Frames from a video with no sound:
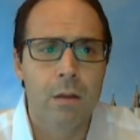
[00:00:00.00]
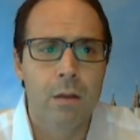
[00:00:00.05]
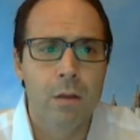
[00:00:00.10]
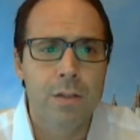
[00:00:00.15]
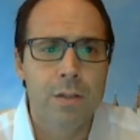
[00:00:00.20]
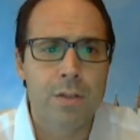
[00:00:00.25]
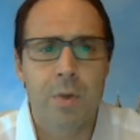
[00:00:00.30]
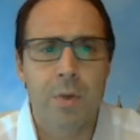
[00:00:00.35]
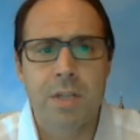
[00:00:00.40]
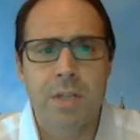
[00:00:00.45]

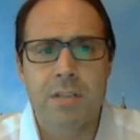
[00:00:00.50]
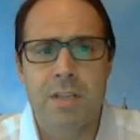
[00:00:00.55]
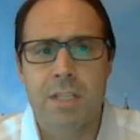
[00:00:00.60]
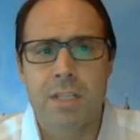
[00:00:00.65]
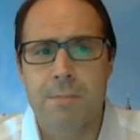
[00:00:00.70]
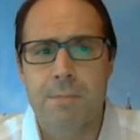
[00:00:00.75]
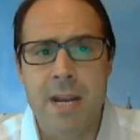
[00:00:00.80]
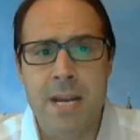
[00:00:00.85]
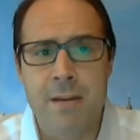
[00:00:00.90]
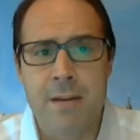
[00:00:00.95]
So what does this
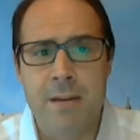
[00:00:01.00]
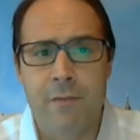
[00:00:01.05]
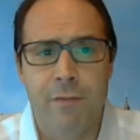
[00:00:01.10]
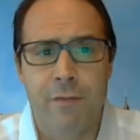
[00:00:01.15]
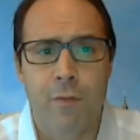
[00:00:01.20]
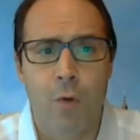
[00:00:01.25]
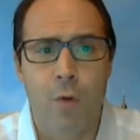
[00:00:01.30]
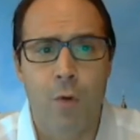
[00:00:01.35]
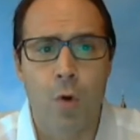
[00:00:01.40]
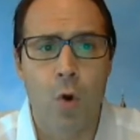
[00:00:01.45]
mean
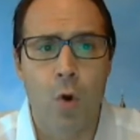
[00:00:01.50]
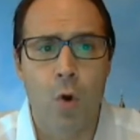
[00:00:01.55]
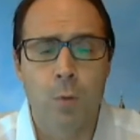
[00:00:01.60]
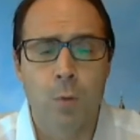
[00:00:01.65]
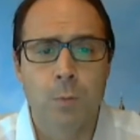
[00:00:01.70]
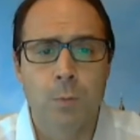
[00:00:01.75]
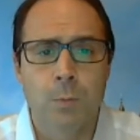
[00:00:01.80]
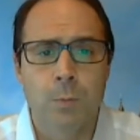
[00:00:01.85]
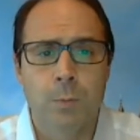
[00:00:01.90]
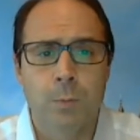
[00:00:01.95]
for
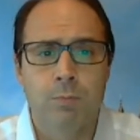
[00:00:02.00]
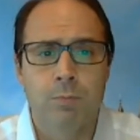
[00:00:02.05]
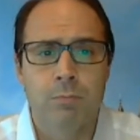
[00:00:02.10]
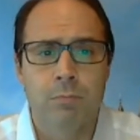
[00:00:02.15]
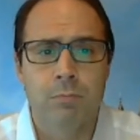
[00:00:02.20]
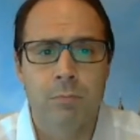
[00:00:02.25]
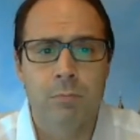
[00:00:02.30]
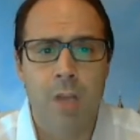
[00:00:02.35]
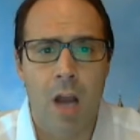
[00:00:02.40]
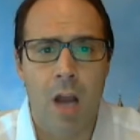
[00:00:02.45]

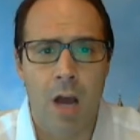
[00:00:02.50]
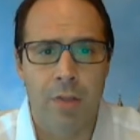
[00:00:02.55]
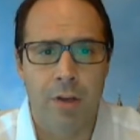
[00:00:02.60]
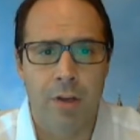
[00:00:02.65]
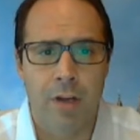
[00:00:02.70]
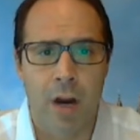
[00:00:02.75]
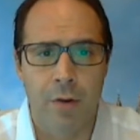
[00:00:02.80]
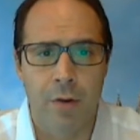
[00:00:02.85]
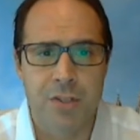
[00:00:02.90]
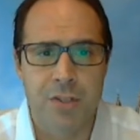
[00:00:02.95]
other
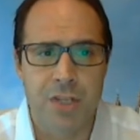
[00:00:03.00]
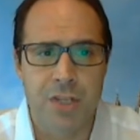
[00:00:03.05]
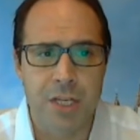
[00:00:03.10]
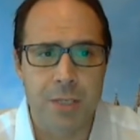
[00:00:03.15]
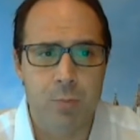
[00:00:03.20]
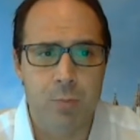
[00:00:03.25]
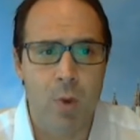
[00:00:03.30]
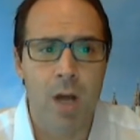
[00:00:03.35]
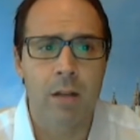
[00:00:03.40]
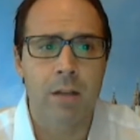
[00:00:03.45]
currencies?
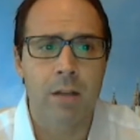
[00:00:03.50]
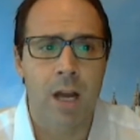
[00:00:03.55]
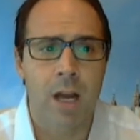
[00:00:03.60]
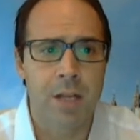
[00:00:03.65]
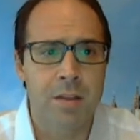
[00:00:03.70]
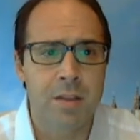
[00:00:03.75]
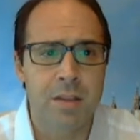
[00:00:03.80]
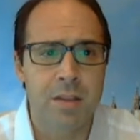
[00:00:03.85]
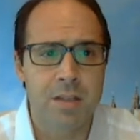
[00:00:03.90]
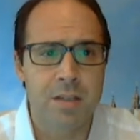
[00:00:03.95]
Well,
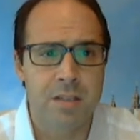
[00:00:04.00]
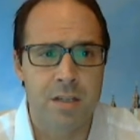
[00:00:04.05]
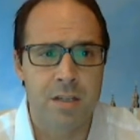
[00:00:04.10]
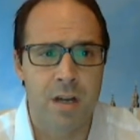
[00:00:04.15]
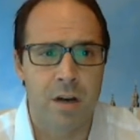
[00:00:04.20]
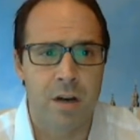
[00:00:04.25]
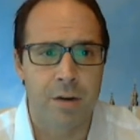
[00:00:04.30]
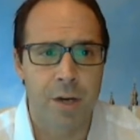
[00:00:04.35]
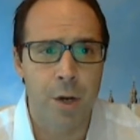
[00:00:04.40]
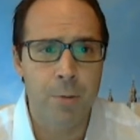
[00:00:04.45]
under this
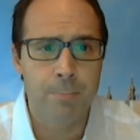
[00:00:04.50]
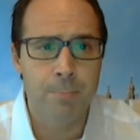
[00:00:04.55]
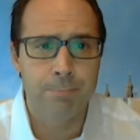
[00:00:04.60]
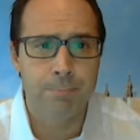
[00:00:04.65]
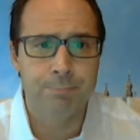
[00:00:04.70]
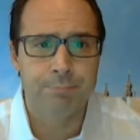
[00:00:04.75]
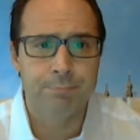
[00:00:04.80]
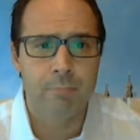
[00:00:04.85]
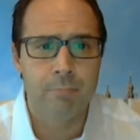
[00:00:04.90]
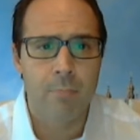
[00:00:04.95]
scenario,
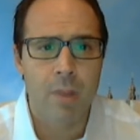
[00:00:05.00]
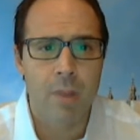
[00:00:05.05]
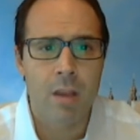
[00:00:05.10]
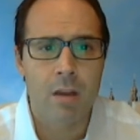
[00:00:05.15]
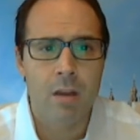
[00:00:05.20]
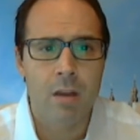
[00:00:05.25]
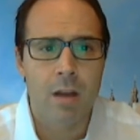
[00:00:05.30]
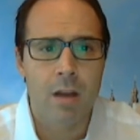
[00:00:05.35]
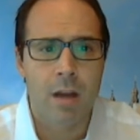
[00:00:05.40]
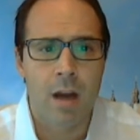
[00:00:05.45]

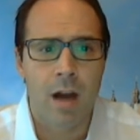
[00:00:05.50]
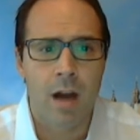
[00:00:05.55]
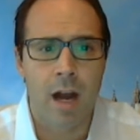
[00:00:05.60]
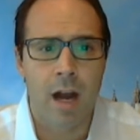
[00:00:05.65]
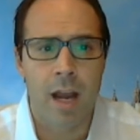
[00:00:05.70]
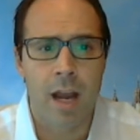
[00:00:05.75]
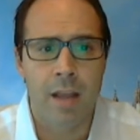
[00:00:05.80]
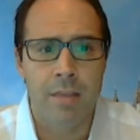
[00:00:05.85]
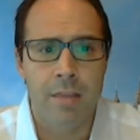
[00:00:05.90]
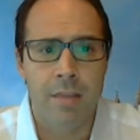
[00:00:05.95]

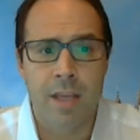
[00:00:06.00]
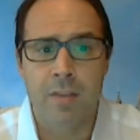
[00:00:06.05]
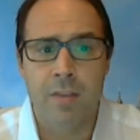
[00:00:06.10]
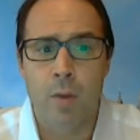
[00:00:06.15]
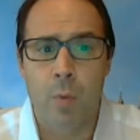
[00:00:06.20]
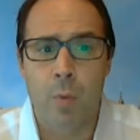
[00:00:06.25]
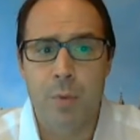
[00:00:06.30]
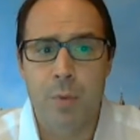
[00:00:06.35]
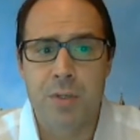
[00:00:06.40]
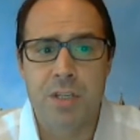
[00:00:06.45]
I think that
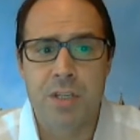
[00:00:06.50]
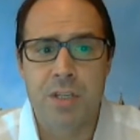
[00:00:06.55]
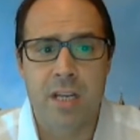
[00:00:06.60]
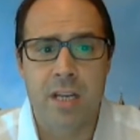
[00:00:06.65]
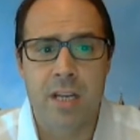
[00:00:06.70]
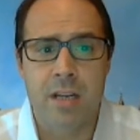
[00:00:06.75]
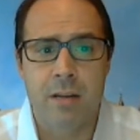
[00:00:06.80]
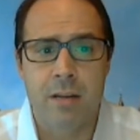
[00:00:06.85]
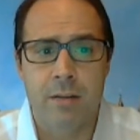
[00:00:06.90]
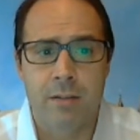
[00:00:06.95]
we would
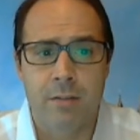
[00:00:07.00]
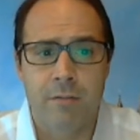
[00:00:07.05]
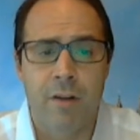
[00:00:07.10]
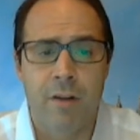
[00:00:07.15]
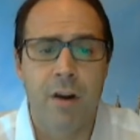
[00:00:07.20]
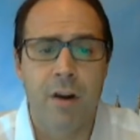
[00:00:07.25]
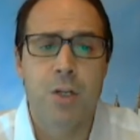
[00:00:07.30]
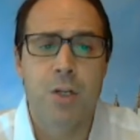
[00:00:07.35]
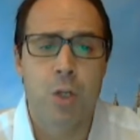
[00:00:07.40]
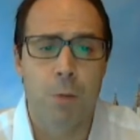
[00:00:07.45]
see
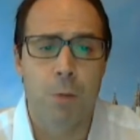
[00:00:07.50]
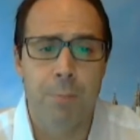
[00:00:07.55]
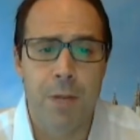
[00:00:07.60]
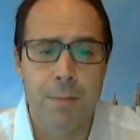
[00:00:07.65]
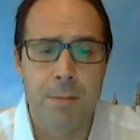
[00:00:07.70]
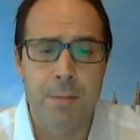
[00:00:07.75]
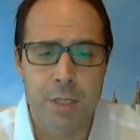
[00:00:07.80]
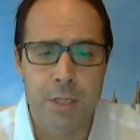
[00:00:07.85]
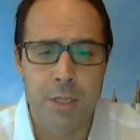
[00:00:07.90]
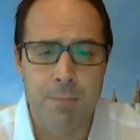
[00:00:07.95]
very choppy
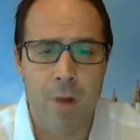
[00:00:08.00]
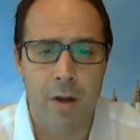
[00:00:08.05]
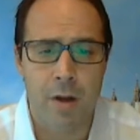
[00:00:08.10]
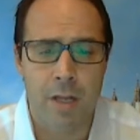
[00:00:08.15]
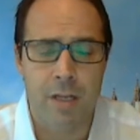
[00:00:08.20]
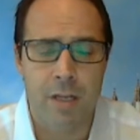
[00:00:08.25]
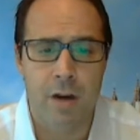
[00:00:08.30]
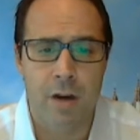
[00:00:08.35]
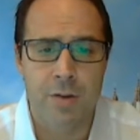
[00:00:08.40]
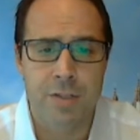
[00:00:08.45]
emerging
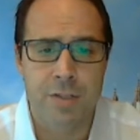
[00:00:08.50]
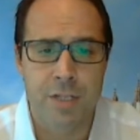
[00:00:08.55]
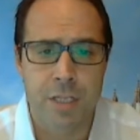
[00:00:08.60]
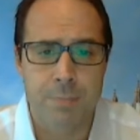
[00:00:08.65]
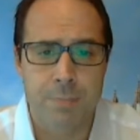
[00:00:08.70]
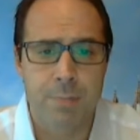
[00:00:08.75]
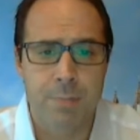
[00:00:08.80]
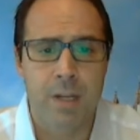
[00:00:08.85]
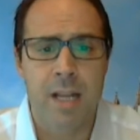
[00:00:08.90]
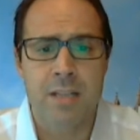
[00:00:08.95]
market currencies.
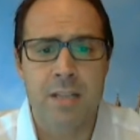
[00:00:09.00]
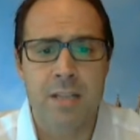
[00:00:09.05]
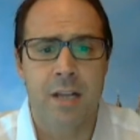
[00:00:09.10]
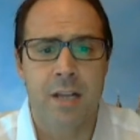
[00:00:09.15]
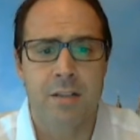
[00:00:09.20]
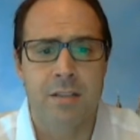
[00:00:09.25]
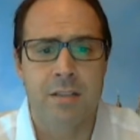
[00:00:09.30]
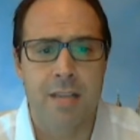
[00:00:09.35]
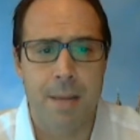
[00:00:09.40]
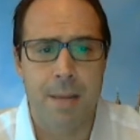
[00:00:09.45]
But let's take a
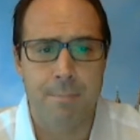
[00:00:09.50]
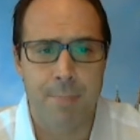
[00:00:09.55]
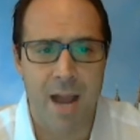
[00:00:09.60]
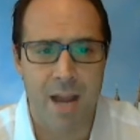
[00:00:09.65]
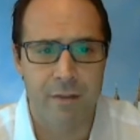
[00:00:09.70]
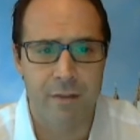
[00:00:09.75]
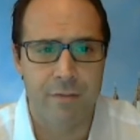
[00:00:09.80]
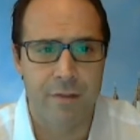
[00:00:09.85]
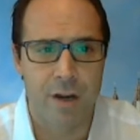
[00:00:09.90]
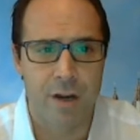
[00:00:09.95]
step
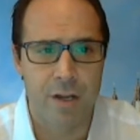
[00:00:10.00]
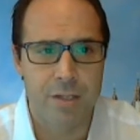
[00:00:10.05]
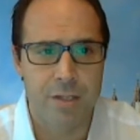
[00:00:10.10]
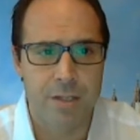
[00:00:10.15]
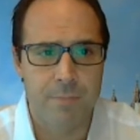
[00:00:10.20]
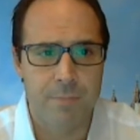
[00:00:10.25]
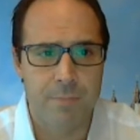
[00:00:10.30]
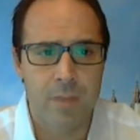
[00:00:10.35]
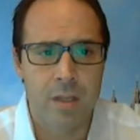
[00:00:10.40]
back first.